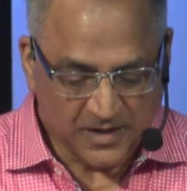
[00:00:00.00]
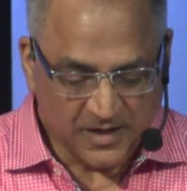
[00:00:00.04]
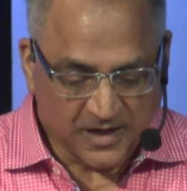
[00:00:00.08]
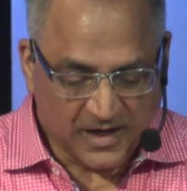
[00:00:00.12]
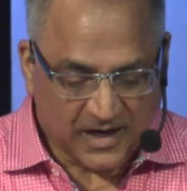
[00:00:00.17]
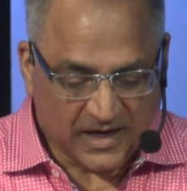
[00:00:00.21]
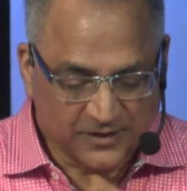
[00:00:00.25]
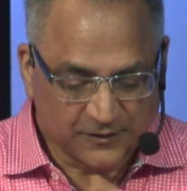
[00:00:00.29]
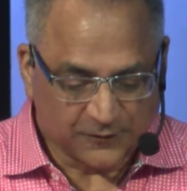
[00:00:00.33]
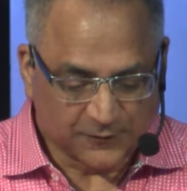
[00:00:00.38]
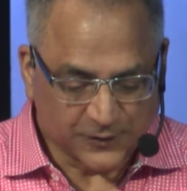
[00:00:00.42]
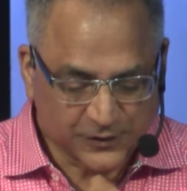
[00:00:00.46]

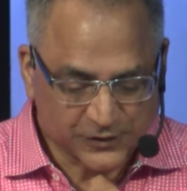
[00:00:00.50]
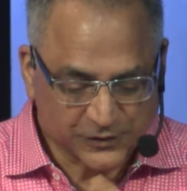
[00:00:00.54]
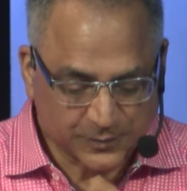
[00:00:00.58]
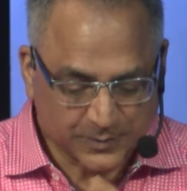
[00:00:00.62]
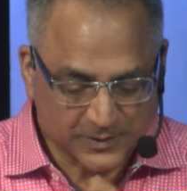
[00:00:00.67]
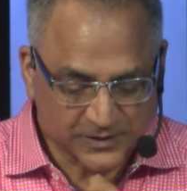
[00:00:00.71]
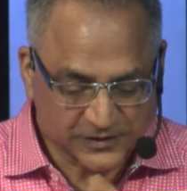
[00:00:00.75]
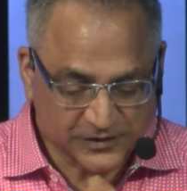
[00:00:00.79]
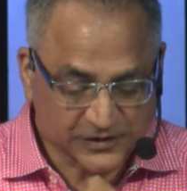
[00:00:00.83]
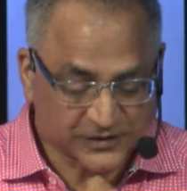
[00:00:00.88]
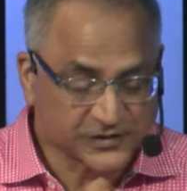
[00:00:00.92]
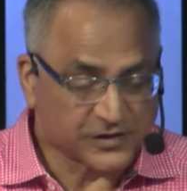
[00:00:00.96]
And the first one
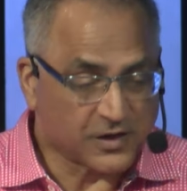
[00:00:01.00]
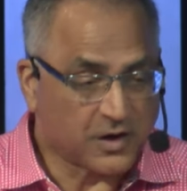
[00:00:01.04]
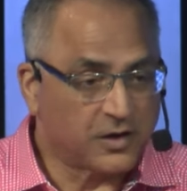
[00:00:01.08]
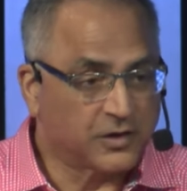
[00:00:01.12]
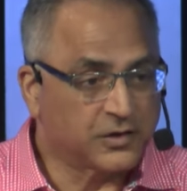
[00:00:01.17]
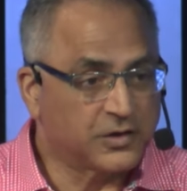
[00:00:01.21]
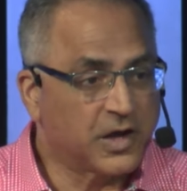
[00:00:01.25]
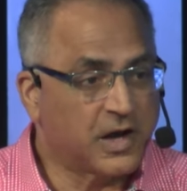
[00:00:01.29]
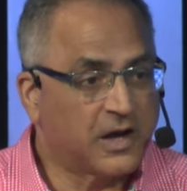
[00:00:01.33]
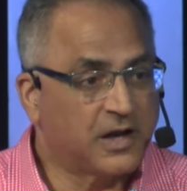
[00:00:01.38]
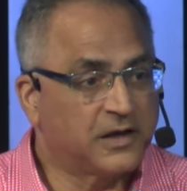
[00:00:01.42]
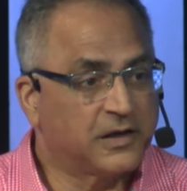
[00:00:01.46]
is the
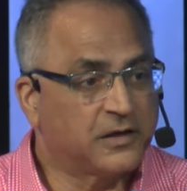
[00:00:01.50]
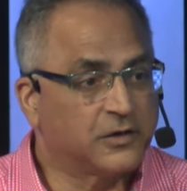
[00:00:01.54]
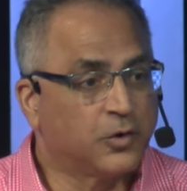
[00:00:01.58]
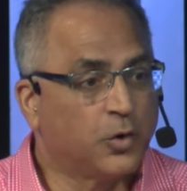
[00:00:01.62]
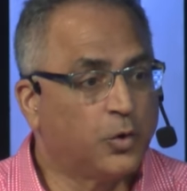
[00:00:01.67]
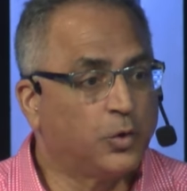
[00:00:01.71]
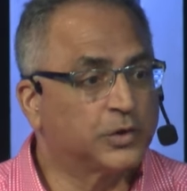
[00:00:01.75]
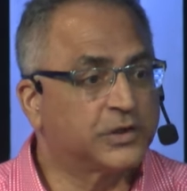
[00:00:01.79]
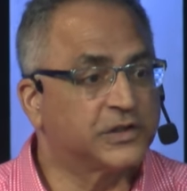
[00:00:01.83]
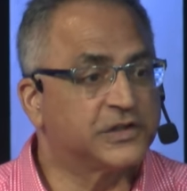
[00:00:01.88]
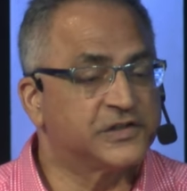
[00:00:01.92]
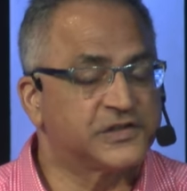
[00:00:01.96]
song uh,
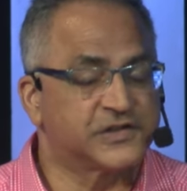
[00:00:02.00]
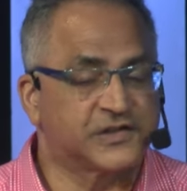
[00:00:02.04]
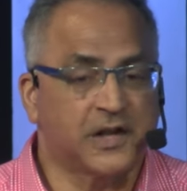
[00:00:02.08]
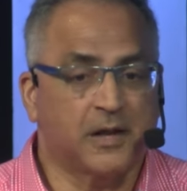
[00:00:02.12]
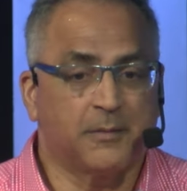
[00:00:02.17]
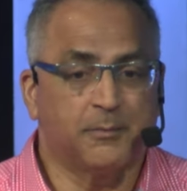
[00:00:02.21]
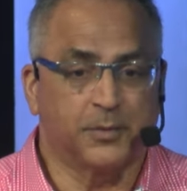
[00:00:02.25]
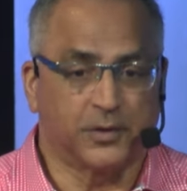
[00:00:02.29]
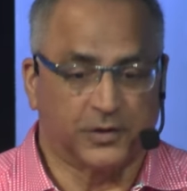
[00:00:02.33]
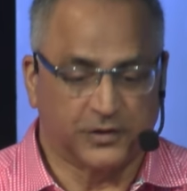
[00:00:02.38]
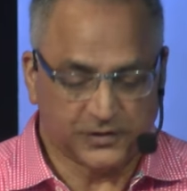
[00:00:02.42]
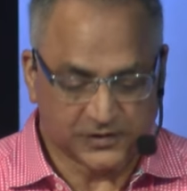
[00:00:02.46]
Golden
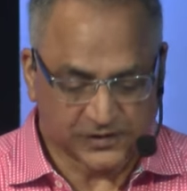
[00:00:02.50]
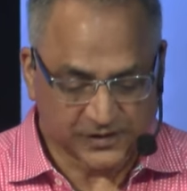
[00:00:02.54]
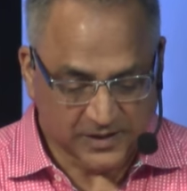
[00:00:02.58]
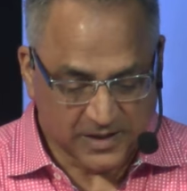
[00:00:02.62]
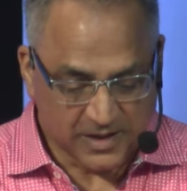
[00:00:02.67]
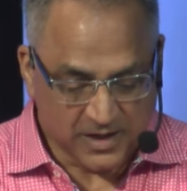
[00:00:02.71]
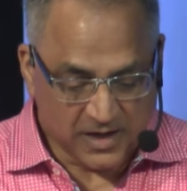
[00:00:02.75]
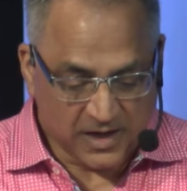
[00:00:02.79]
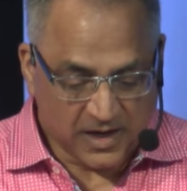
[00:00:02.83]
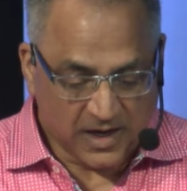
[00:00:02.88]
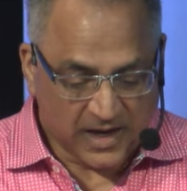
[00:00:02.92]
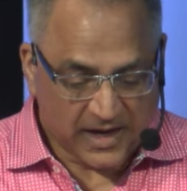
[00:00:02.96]
Slumbers.
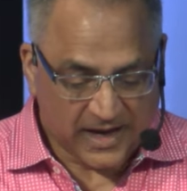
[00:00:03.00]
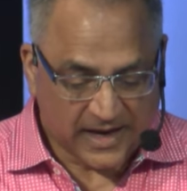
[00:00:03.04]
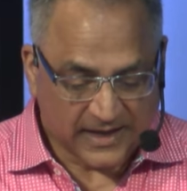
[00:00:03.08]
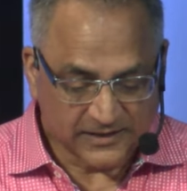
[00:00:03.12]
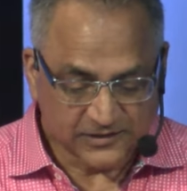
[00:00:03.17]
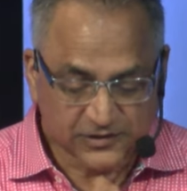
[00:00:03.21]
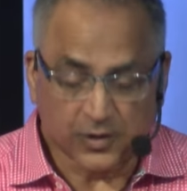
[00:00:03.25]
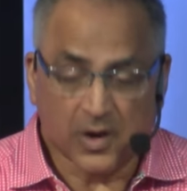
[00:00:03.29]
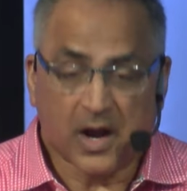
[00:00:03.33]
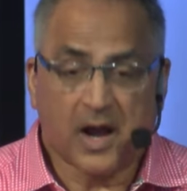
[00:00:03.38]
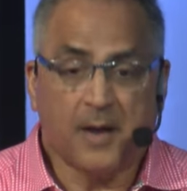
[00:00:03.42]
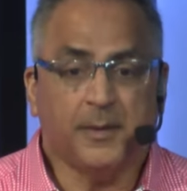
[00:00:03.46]
And
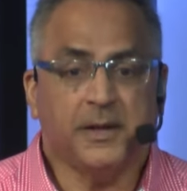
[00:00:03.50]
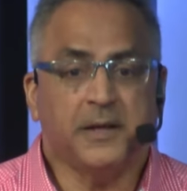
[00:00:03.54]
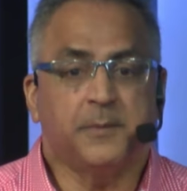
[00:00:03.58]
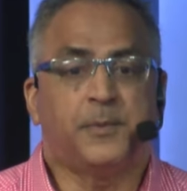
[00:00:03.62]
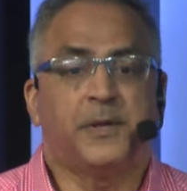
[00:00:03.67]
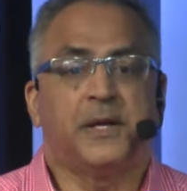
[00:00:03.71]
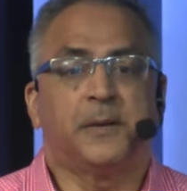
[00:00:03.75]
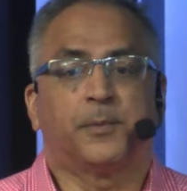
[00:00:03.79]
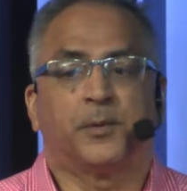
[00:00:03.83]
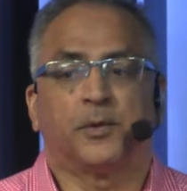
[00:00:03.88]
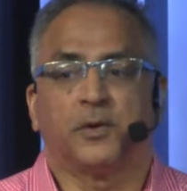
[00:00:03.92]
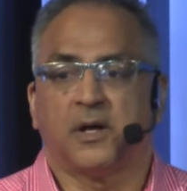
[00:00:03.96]
so, how many
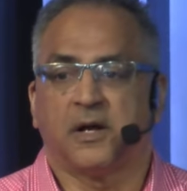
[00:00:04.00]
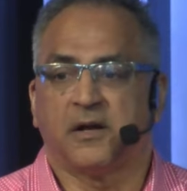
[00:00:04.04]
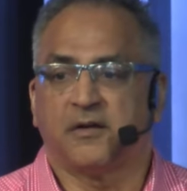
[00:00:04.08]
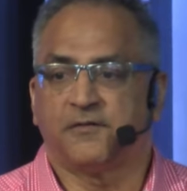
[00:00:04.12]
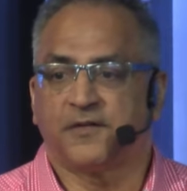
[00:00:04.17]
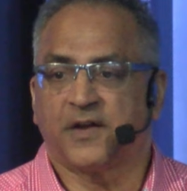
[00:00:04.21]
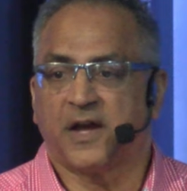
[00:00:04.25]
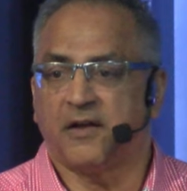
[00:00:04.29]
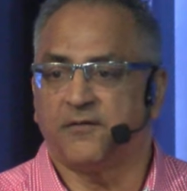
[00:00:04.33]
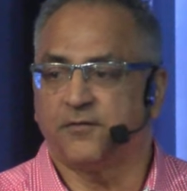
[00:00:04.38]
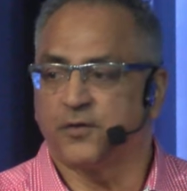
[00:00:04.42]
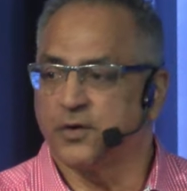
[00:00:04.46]
people have
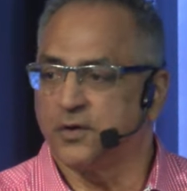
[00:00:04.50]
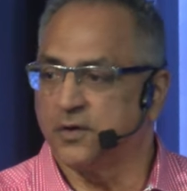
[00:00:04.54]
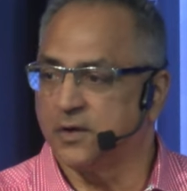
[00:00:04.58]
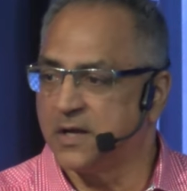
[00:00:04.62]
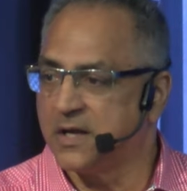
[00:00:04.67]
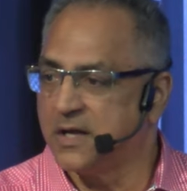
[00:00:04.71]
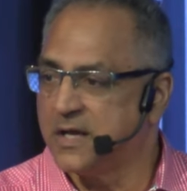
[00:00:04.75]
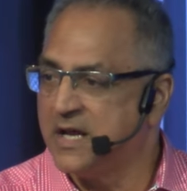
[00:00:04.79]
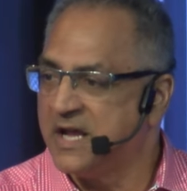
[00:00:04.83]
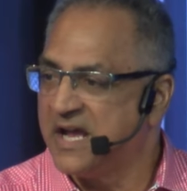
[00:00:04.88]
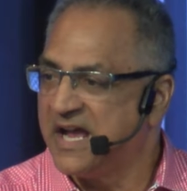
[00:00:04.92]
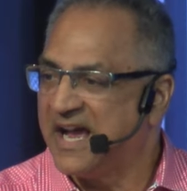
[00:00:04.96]
ever
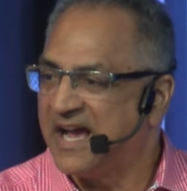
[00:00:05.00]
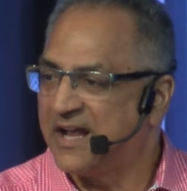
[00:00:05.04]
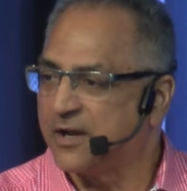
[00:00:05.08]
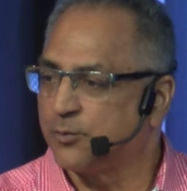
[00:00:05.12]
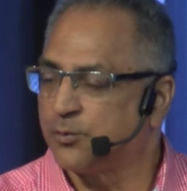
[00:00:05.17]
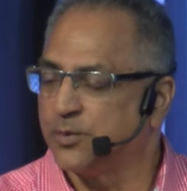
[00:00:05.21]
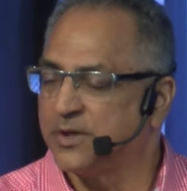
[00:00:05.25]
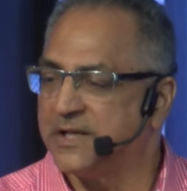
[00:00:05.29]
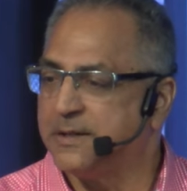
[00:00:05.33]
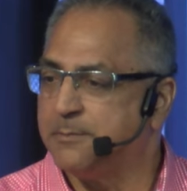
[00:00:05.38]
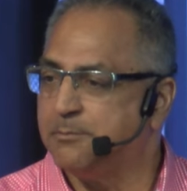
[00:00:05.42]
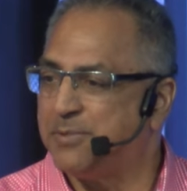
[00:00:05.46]
had a
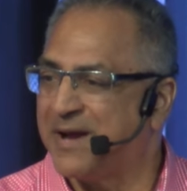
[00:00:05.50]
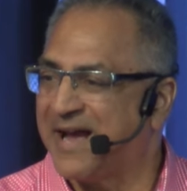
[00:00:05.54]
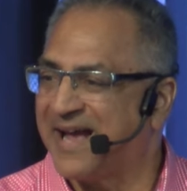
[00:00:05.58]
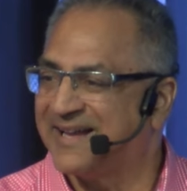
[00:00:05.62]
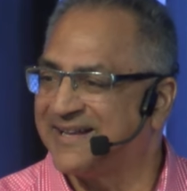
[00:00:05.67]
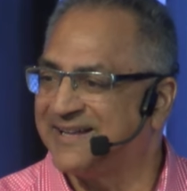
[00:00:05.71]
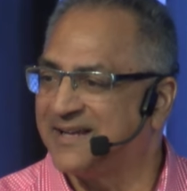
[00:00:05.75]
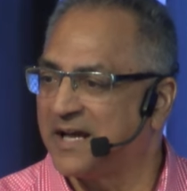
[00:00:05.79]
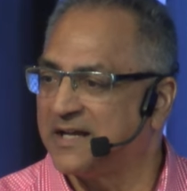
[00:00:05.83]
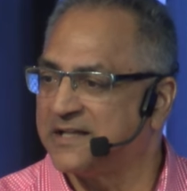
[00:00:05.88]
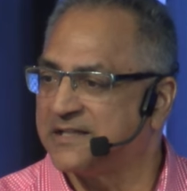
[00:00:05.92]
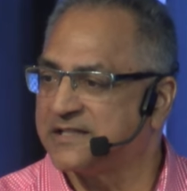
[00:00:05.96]
really bad
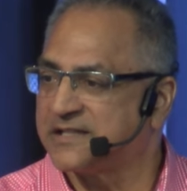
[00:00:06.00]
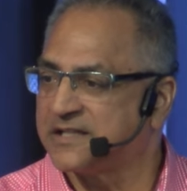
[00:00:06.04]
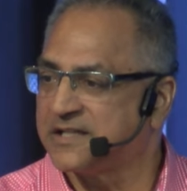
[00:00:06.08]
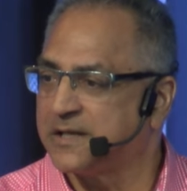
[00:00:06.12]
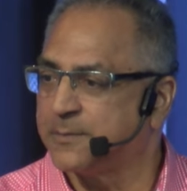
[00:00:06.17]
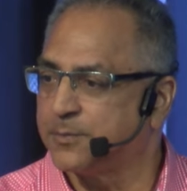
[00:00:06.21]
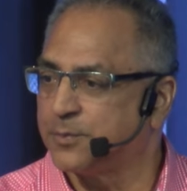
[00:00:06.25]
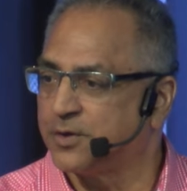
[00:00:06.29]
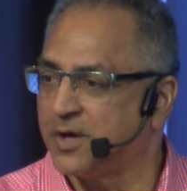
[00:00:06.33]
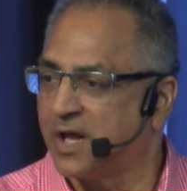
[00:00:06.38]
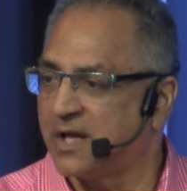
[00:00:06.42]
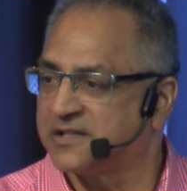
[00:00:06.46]
night's
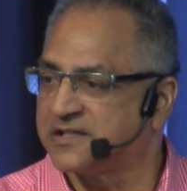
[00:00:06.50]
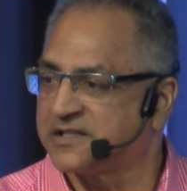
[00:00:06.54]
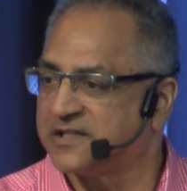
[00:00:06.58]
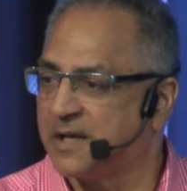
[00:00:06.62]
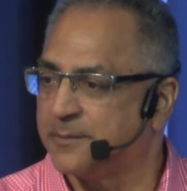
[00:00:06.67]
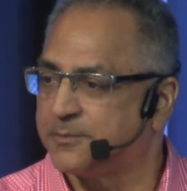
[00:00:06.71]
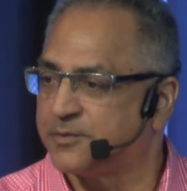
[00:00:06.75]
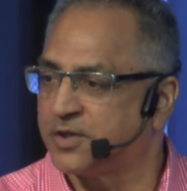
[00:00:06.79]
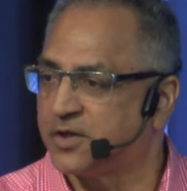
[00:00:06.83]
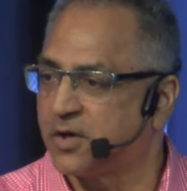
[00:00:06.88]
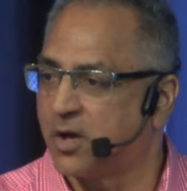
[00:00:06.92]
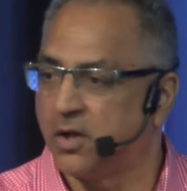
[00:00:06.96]
sleep or not
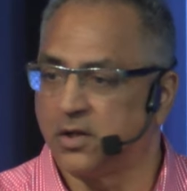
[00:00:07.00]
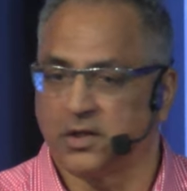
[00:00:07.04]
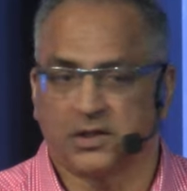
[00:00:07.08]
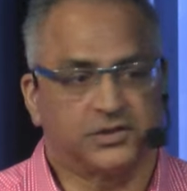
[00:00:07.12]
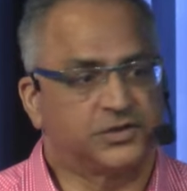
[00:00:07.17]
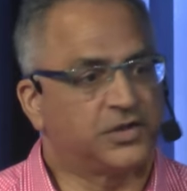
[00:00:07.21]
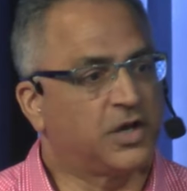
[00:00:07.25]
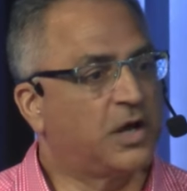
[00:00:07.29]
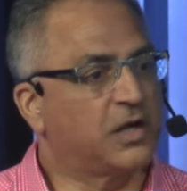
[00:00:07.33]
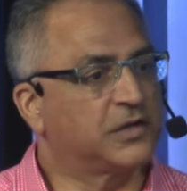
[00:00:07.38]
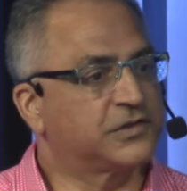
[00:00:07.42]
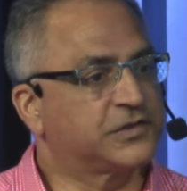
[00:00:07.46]
slept at all and
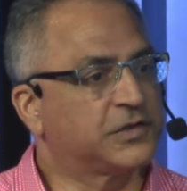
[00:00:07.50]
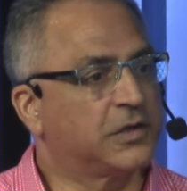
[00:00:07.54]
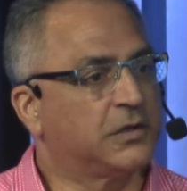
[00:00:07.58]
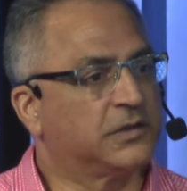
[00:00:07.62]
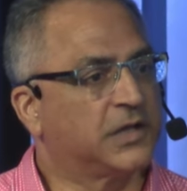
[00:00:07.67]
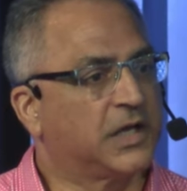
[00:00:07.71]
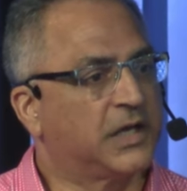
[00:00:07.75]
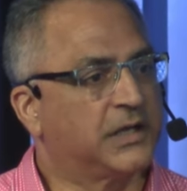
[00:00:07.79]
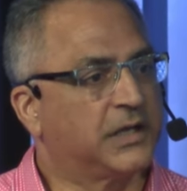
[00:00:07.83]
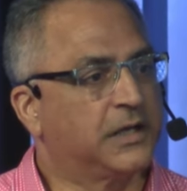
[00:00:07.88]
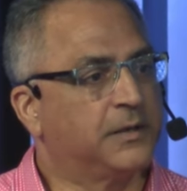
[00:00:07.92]
tossed all night?